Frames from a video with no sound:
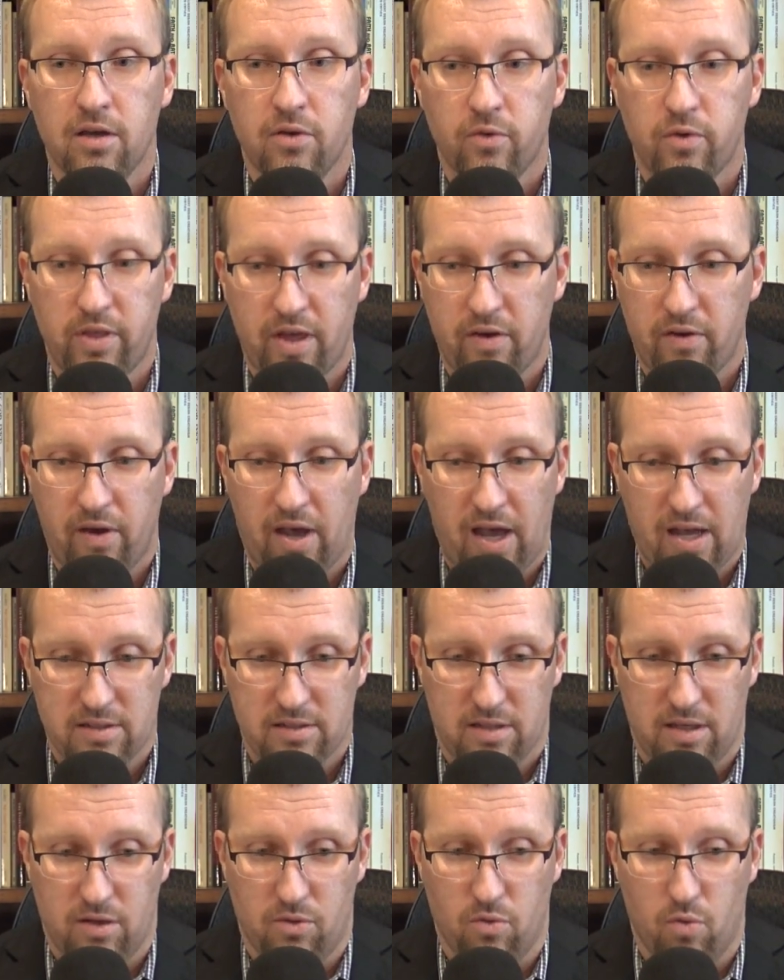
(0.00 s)
without
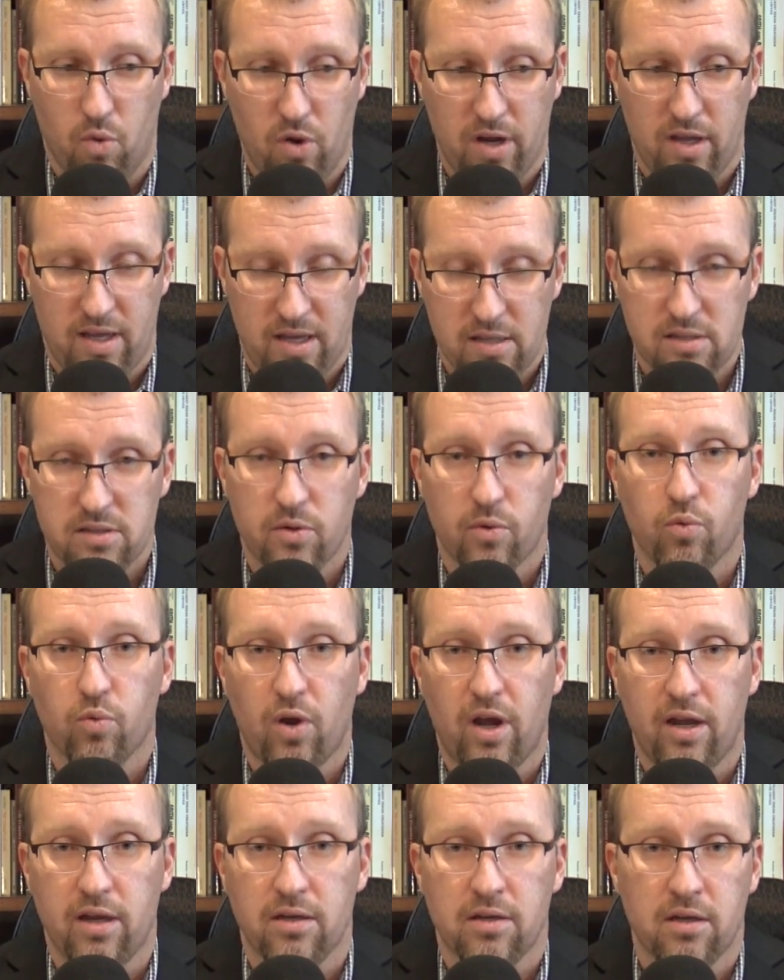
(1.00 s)
asking, what is a
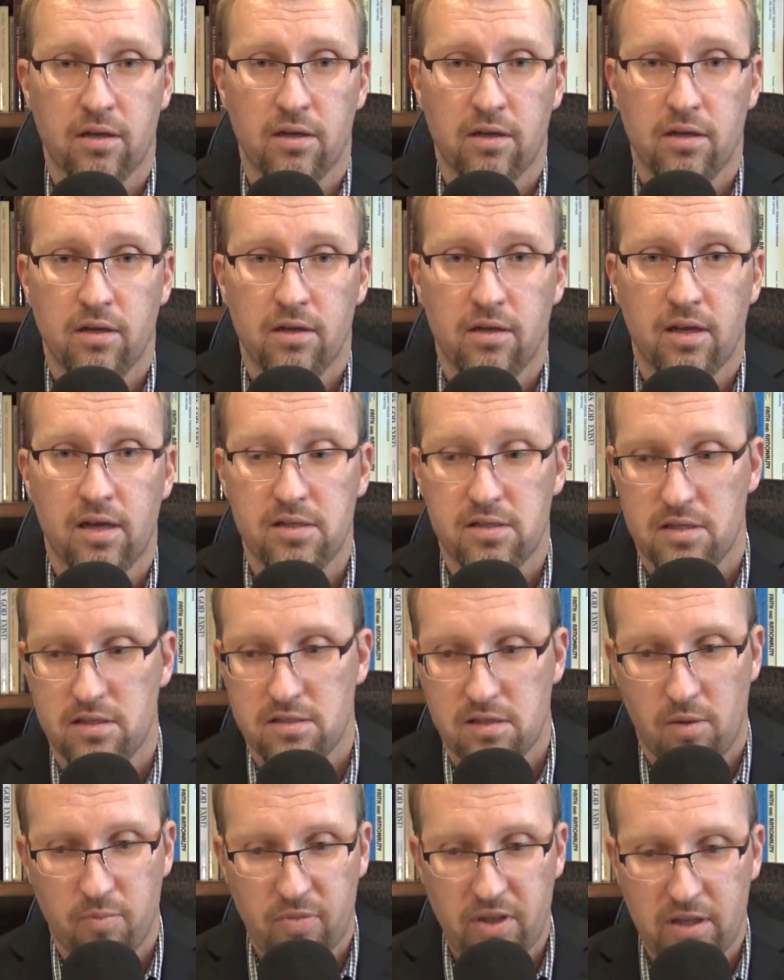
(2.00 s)
right? Is it
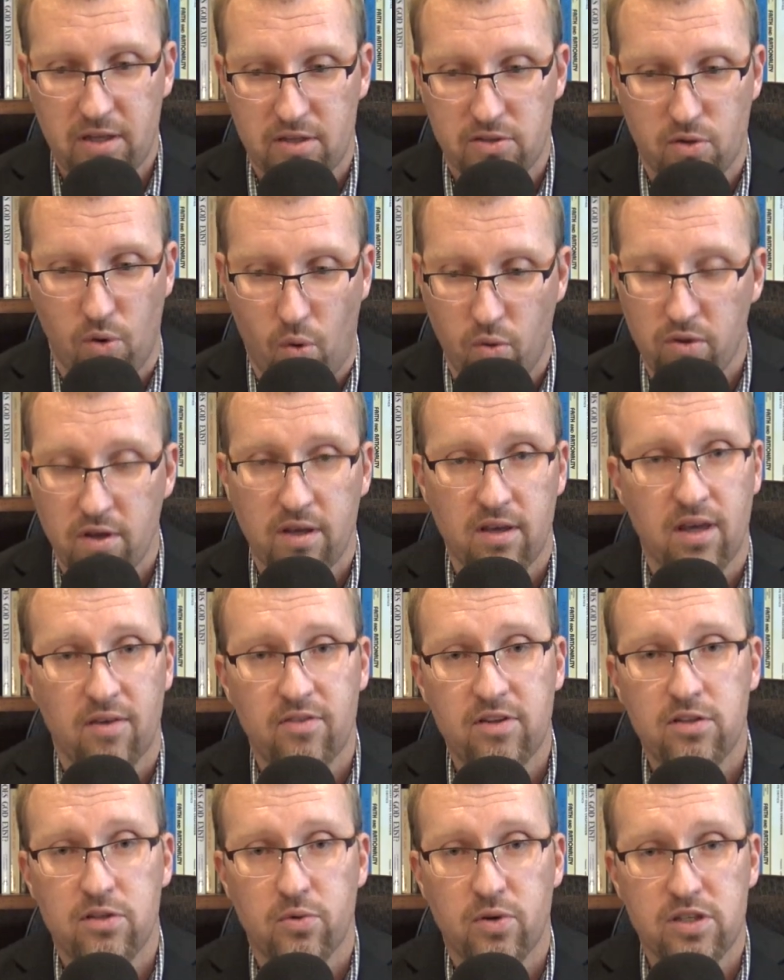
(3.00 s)
something that's only
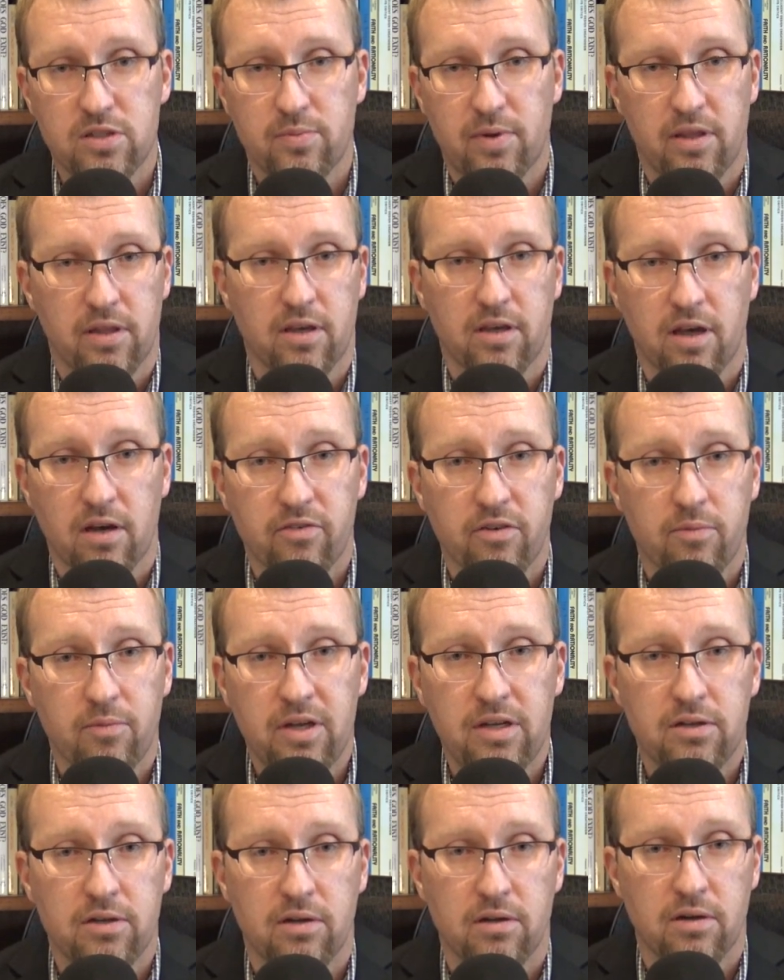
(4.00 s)
given to us by the
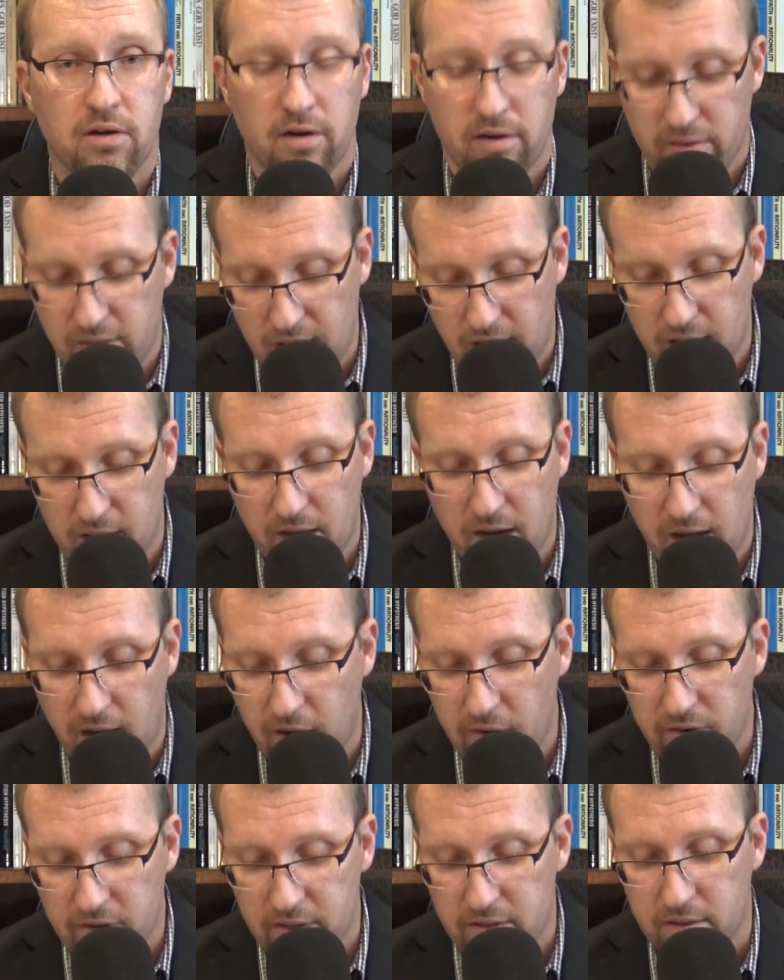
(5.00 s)
government? Are they
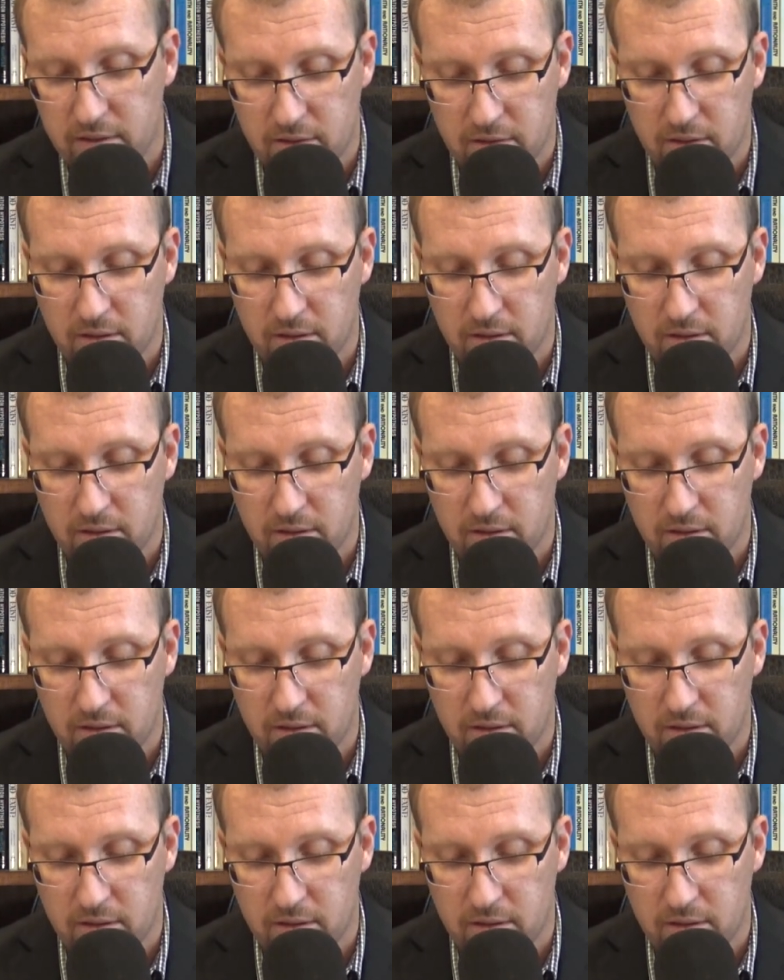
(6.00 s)
inherent?